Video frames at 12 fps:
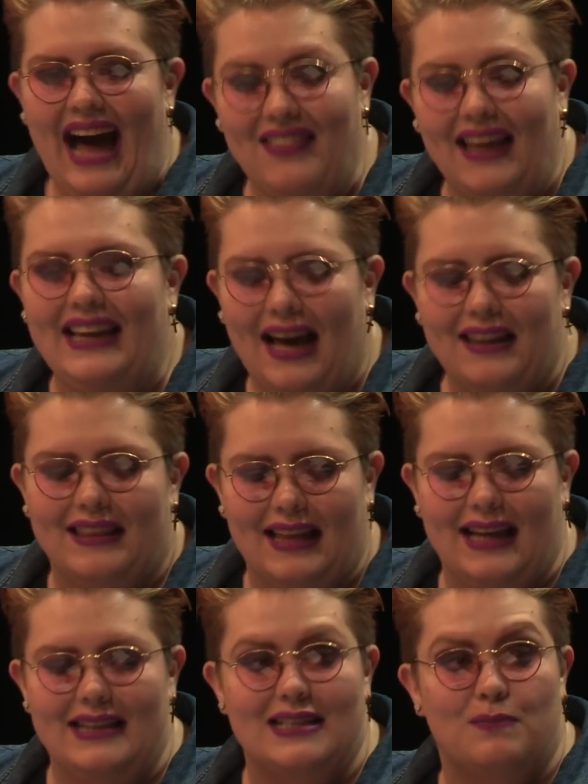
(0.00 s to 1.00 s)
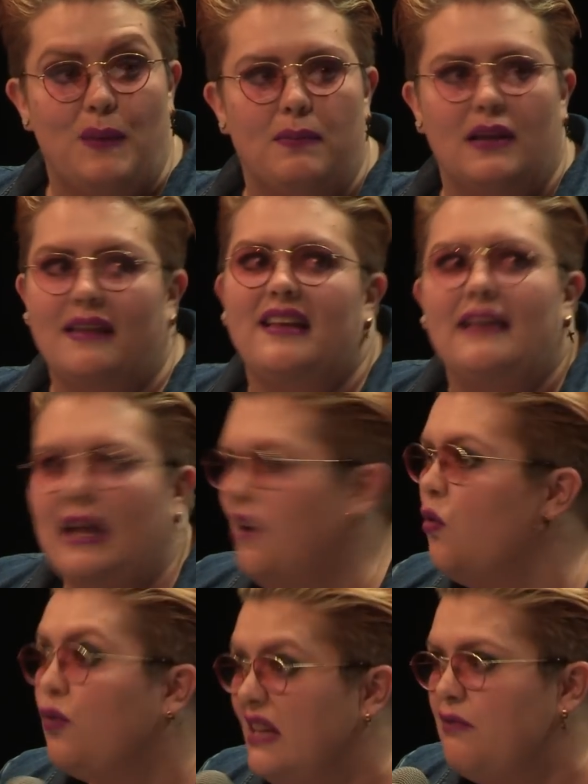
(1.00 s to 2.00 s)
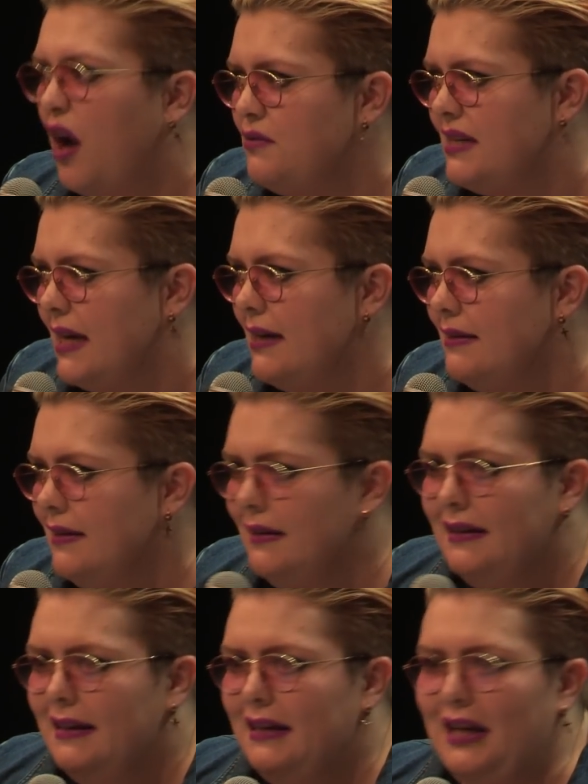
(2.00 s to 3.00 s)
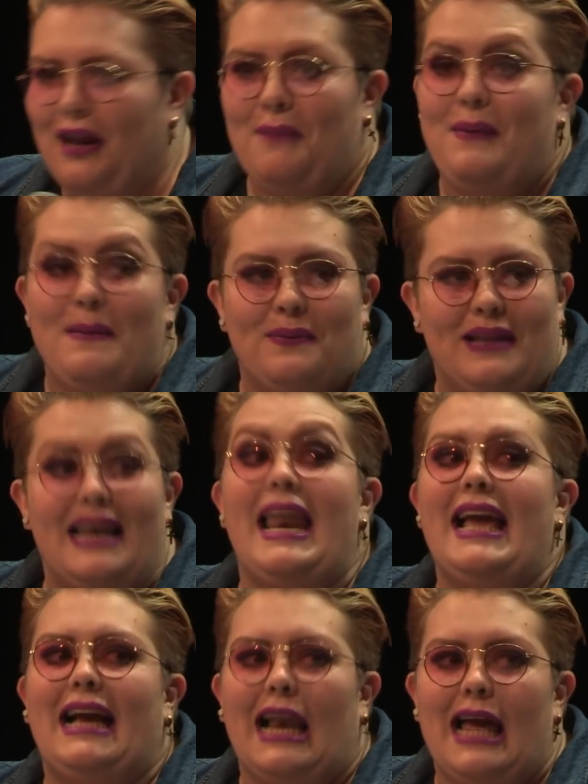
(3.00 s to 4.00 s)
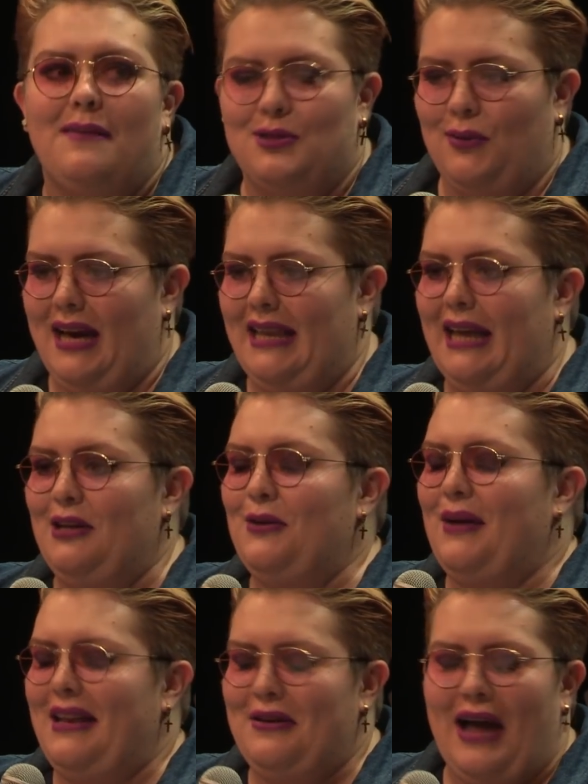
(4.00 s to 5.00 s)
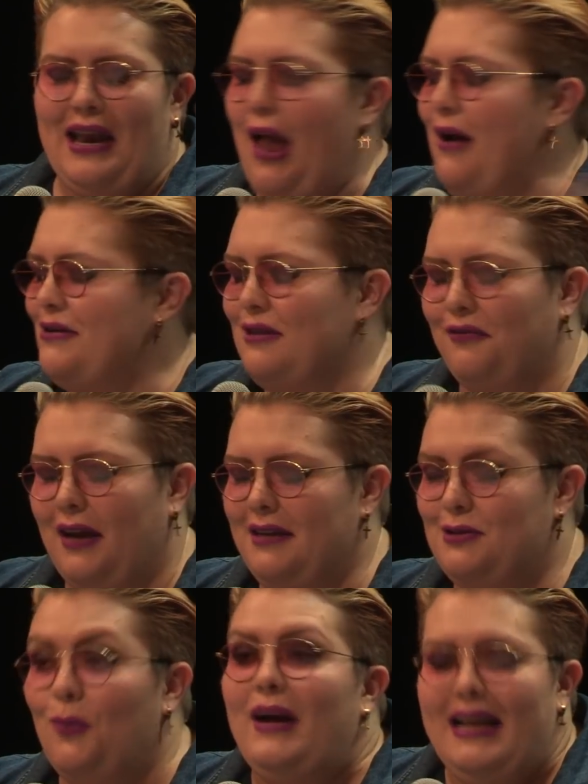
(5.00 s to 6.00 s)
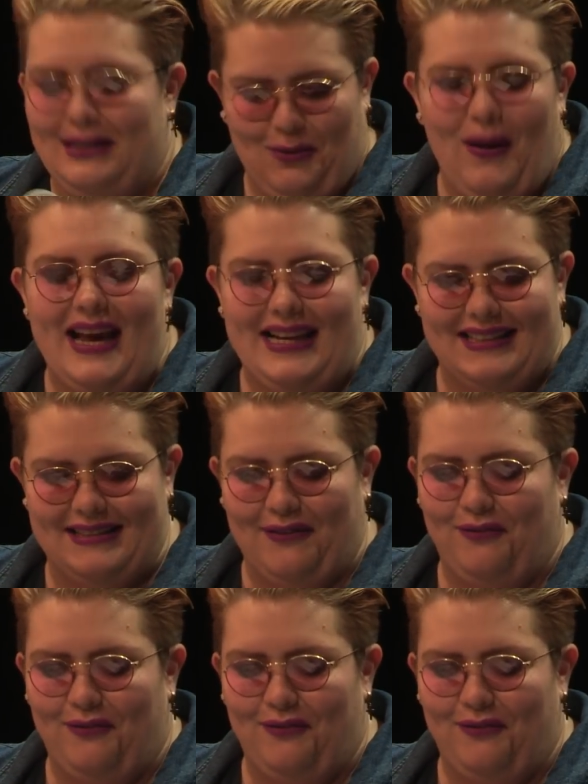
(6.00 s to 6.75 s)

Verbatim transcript: And then the other thing is, is people that think they already wrote it. Yeah. You know, the people that lay claim to it, and then you you get loads of like tweet, tweets